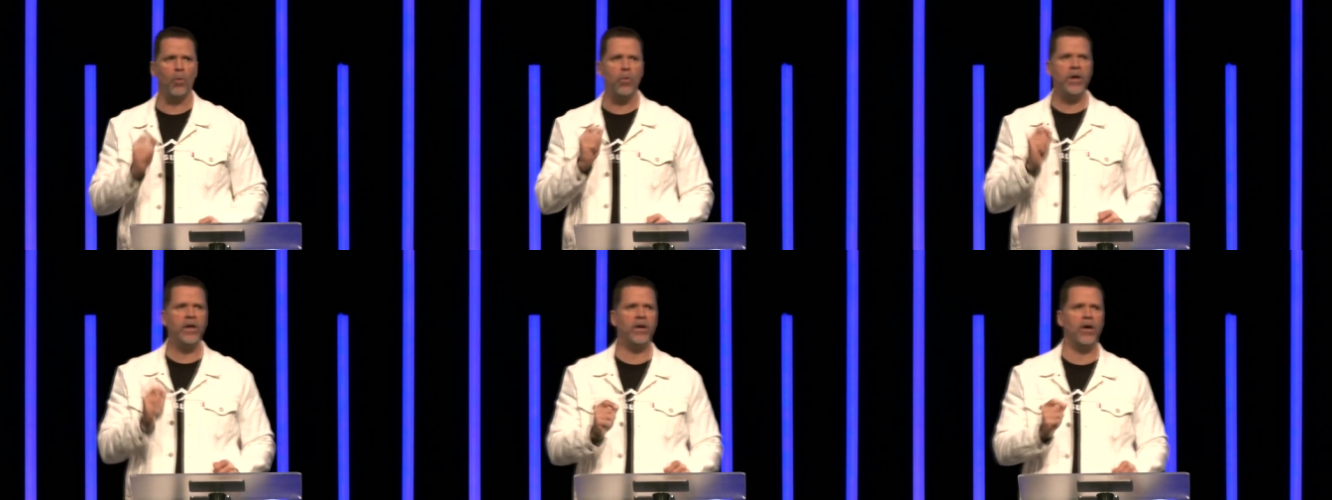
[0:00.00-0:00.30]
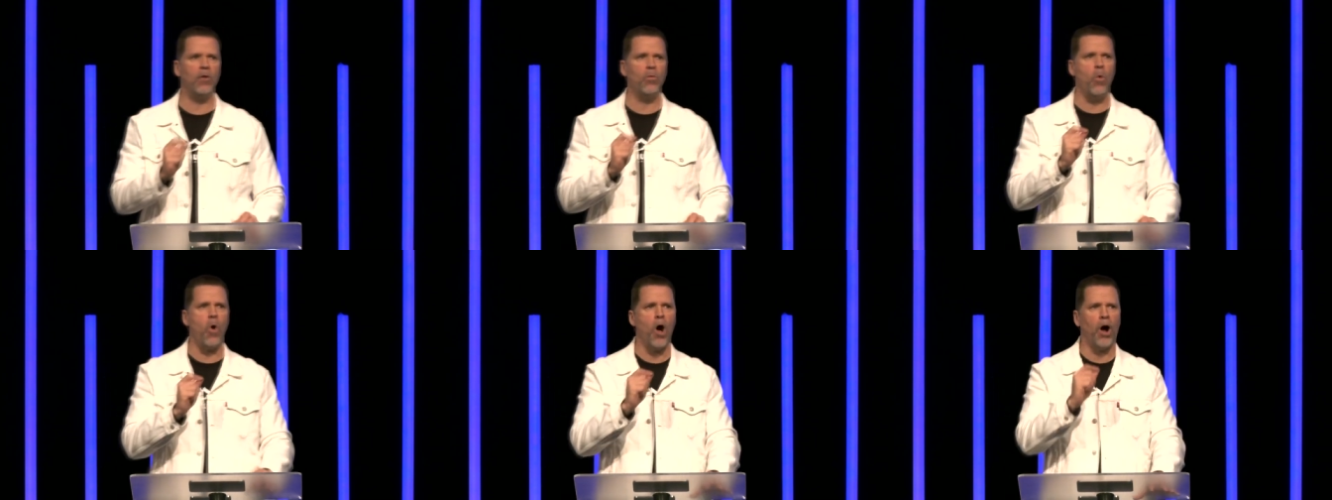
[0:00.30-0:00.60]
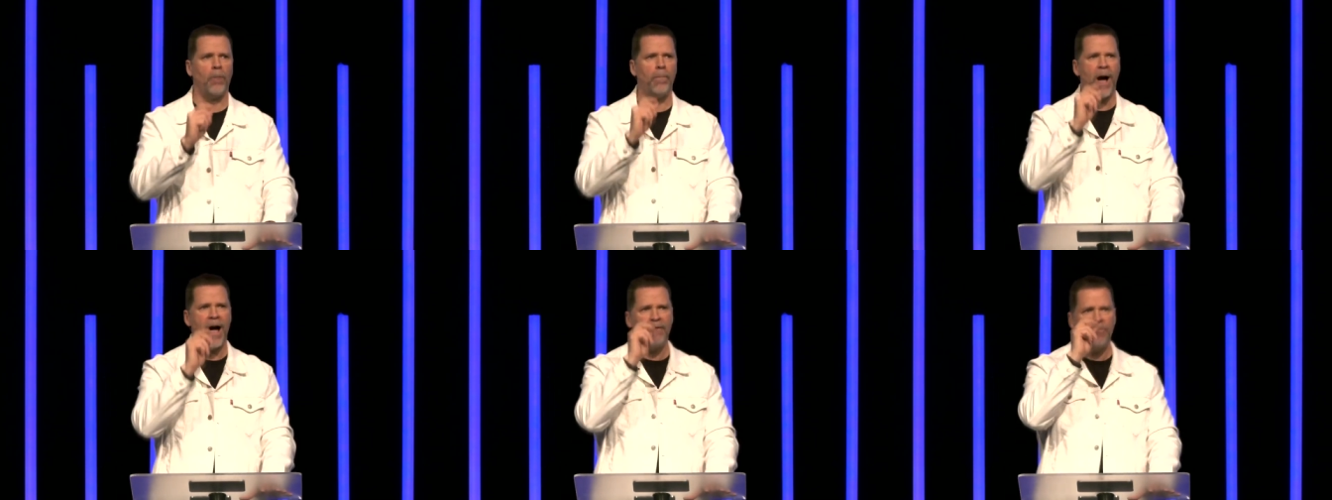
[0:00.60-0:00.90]
we can
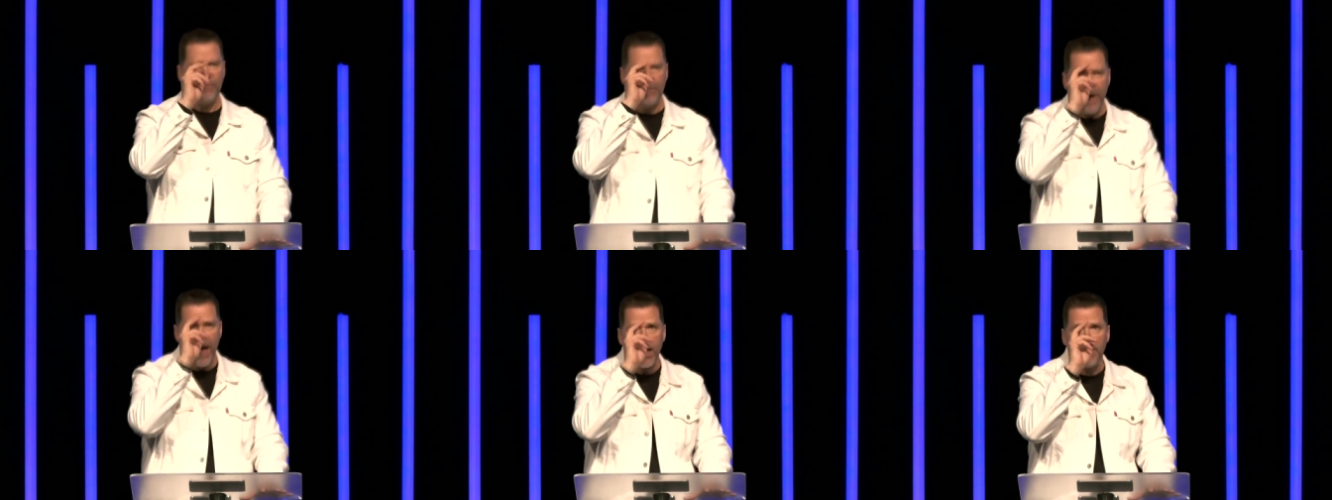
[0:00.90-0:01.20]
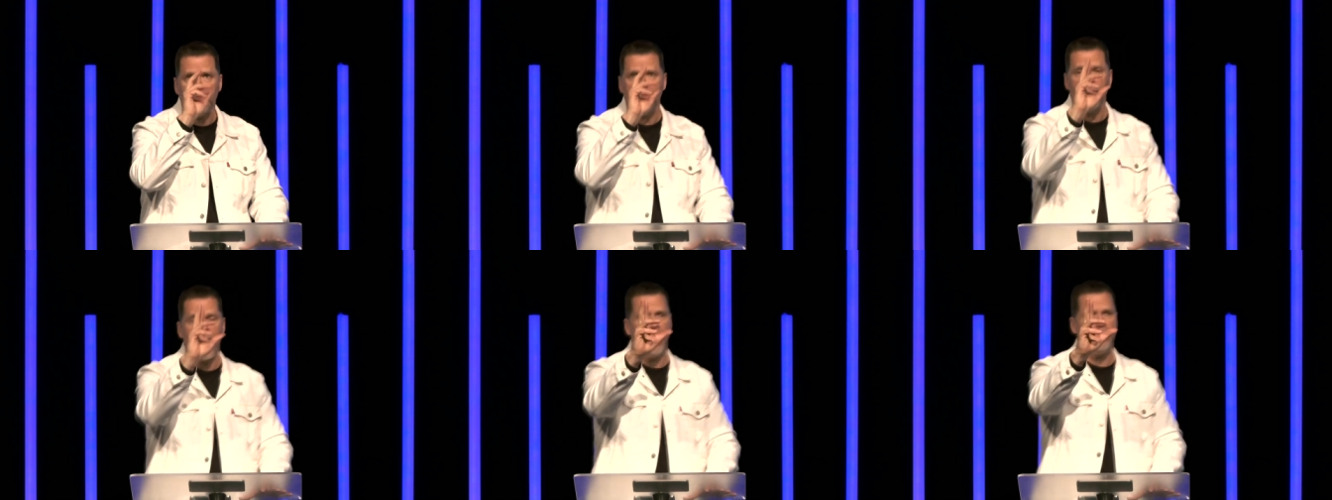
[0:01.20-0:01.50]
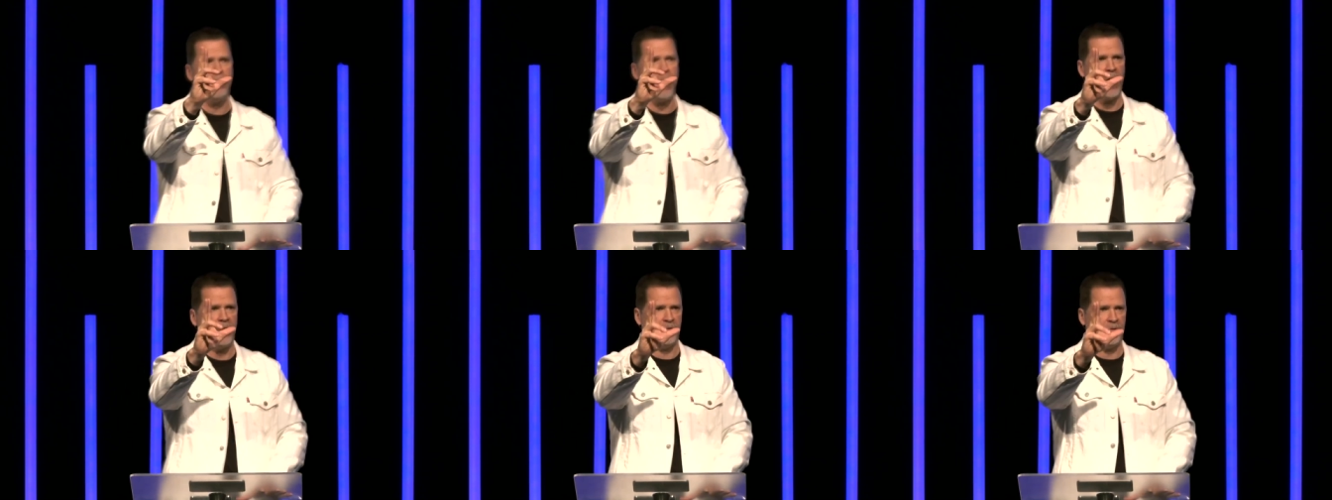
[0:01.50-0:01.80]
walk by faith,
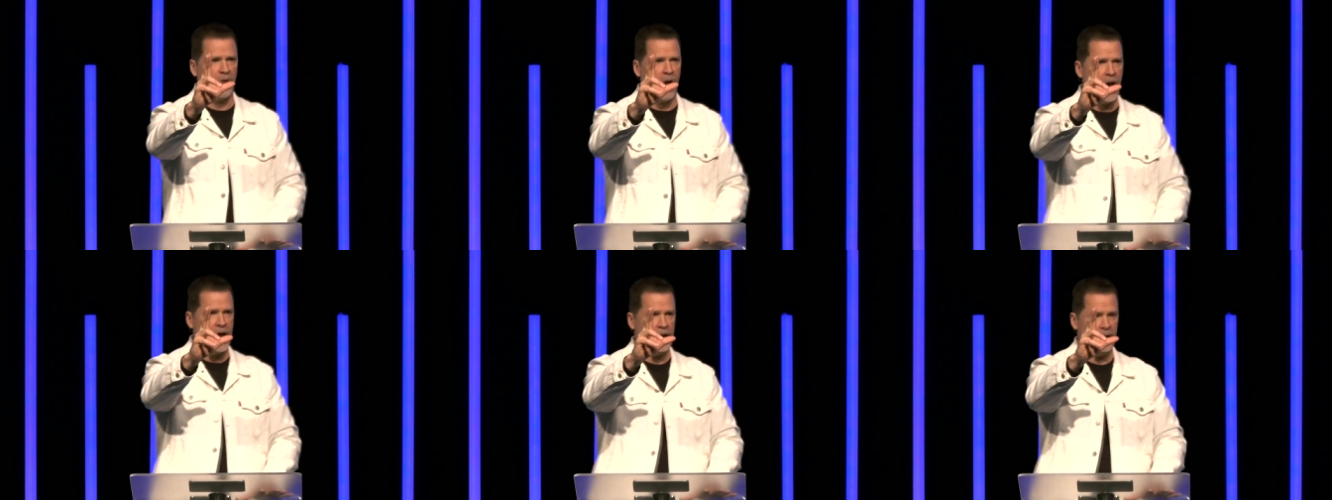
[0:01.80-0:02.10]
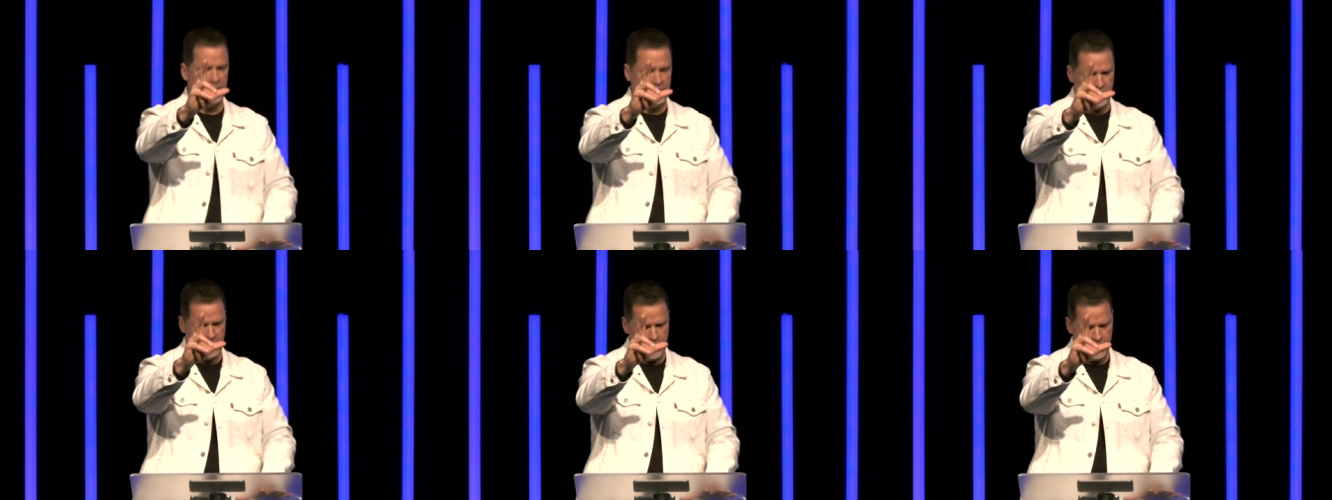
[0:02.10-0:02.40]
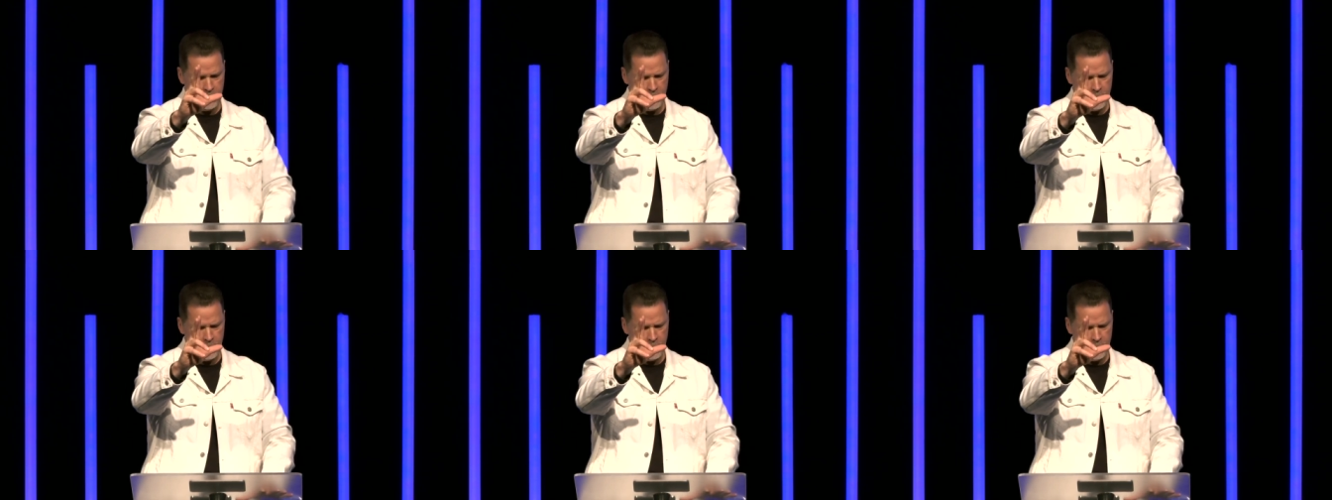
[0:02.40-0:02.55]
not by sight.